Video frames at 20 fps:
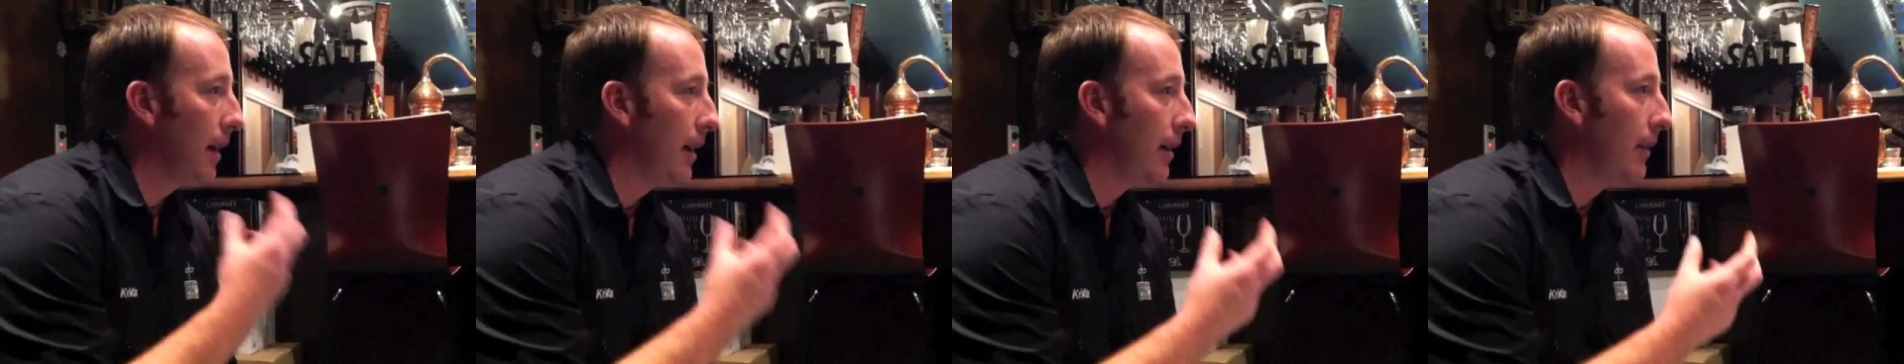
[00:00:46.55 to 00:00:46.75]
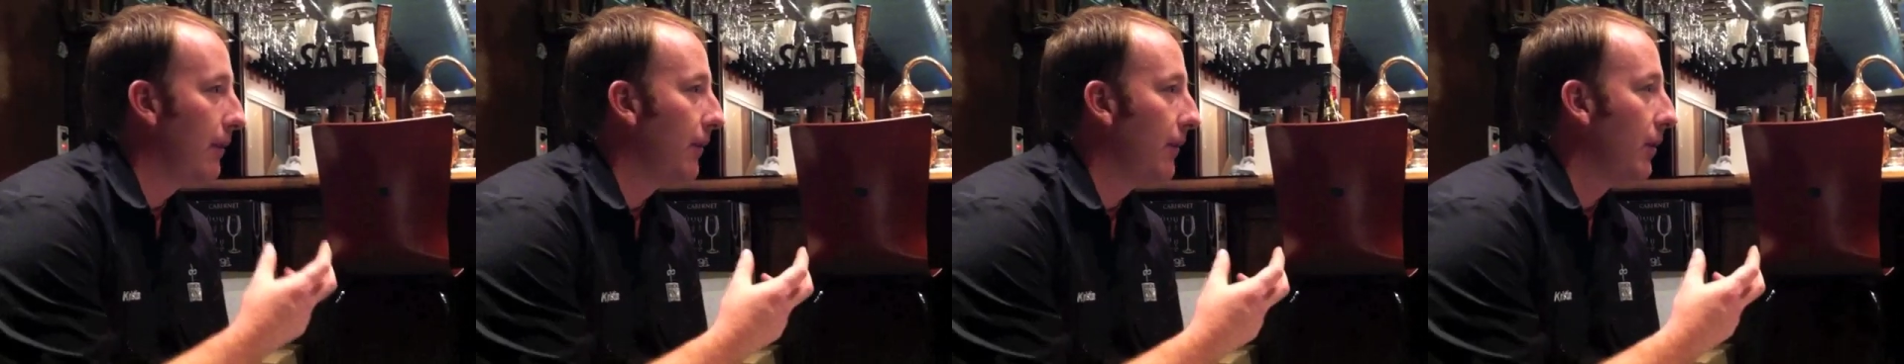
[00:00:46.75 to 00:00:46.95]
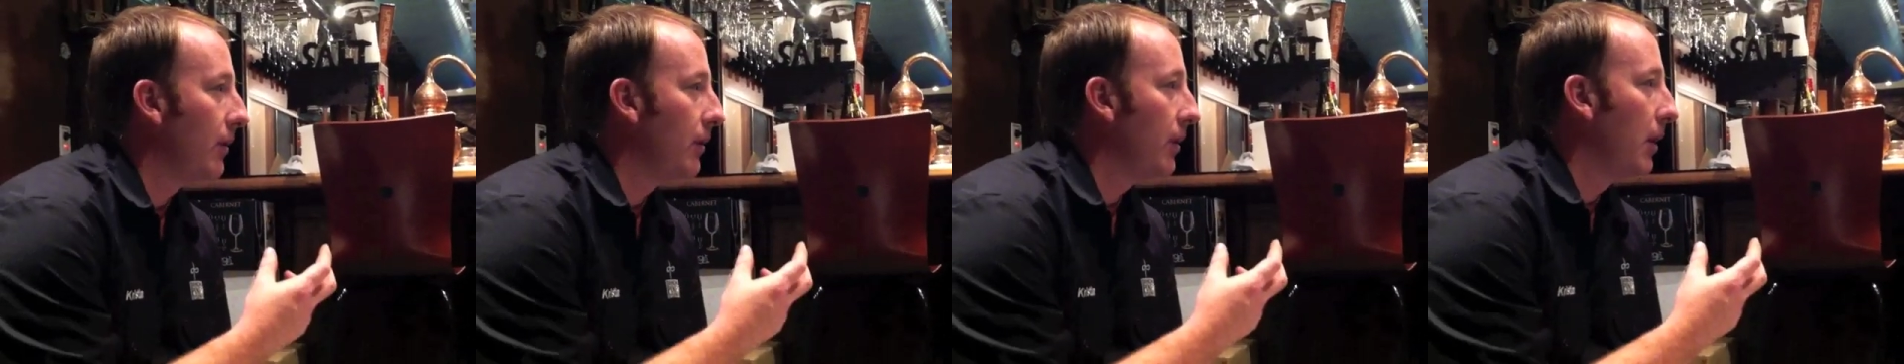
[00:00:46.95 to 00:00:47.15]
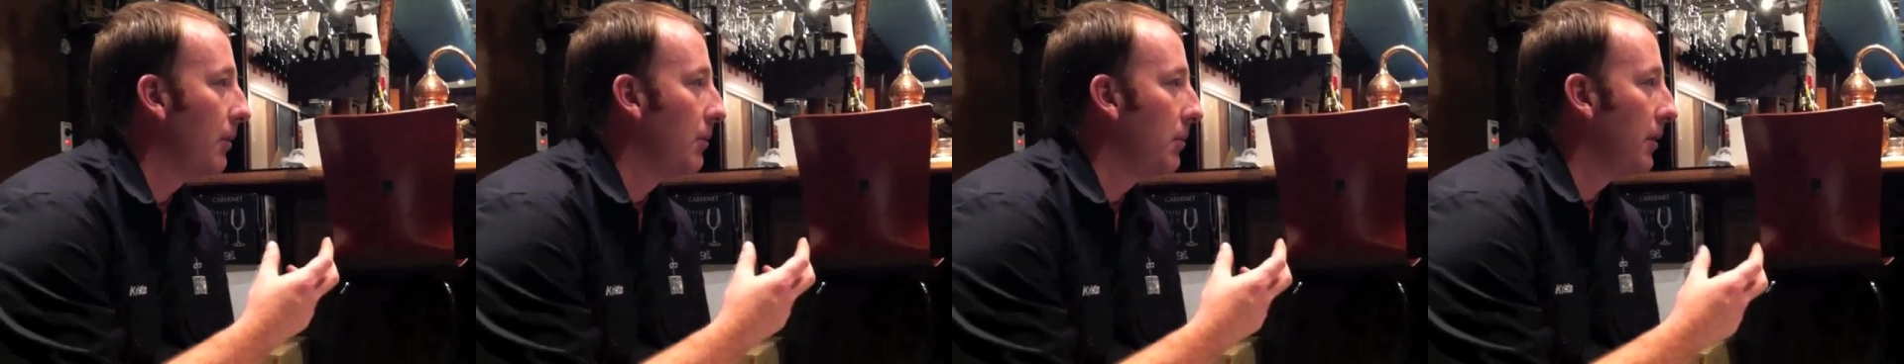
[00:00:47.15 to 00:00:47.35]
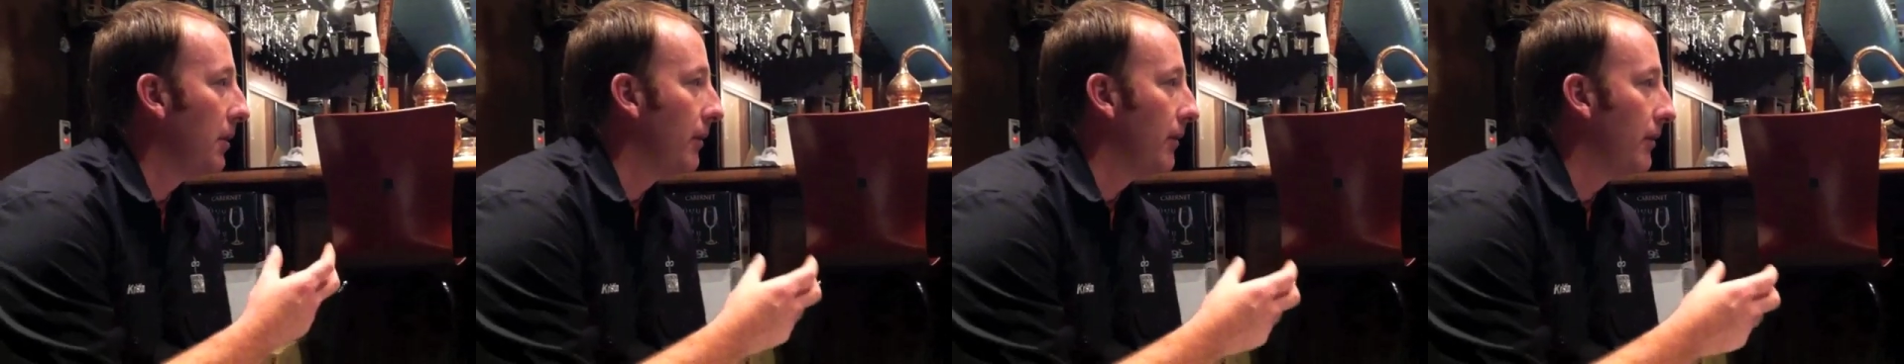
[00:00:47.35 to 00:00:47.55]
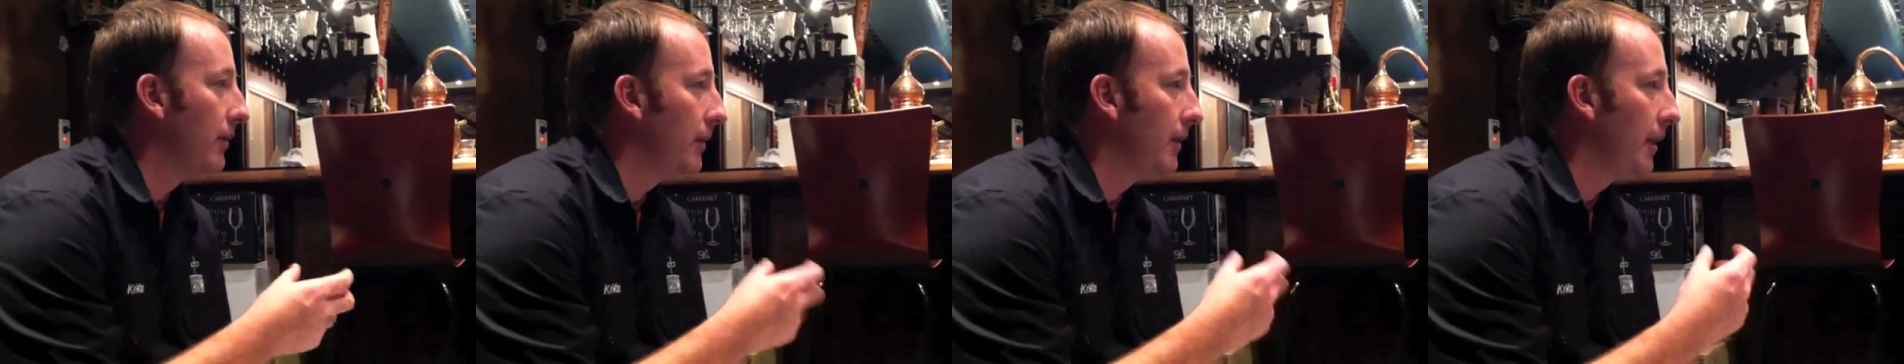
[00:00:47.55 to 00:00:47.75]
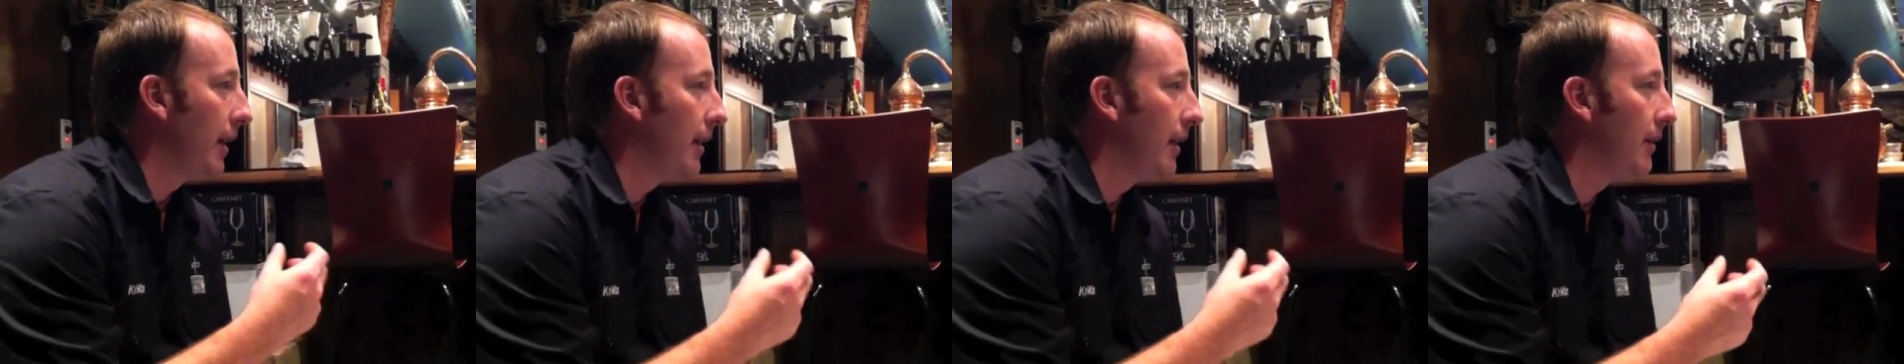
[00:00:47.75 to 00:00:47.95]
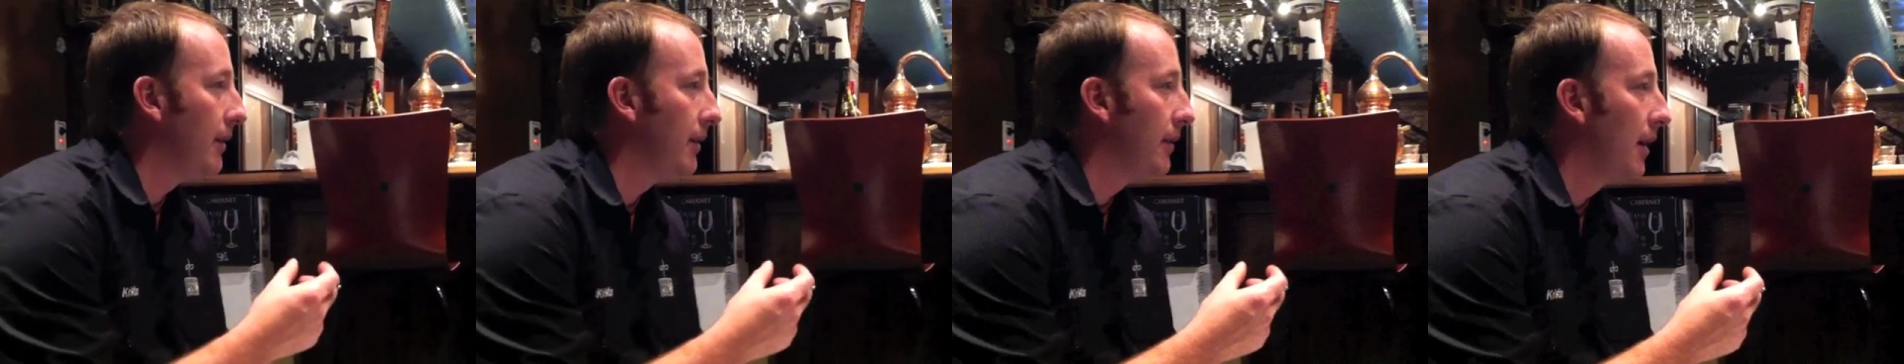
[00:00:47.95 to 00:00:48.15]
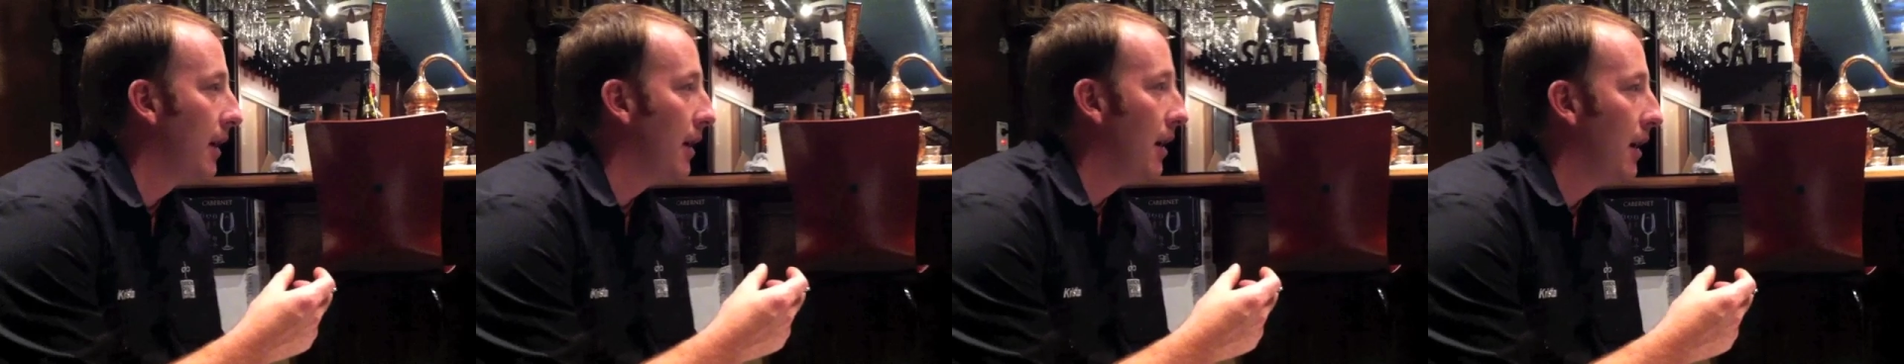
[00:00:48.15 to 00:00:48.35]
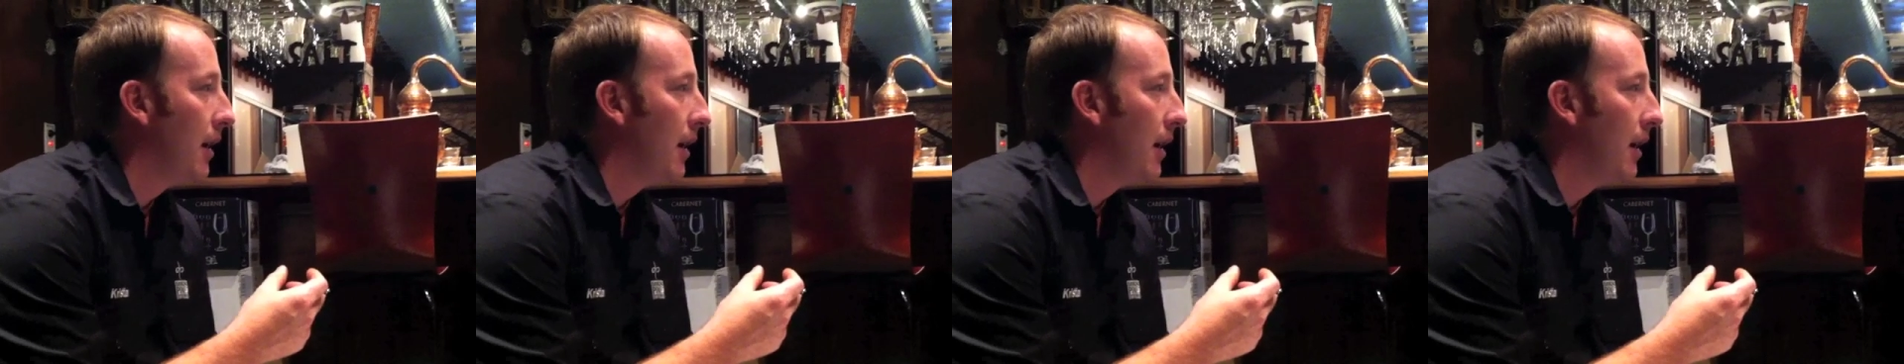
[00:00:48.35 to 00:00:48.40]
The first couple of tastes